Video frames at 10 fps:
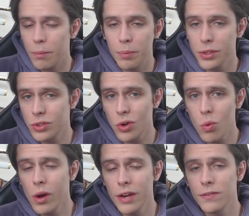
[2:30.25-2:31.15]
But so
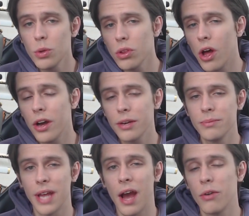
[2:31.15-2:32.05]
what? If you lock them
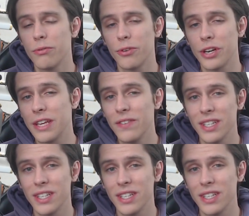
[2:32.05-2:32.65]
down for even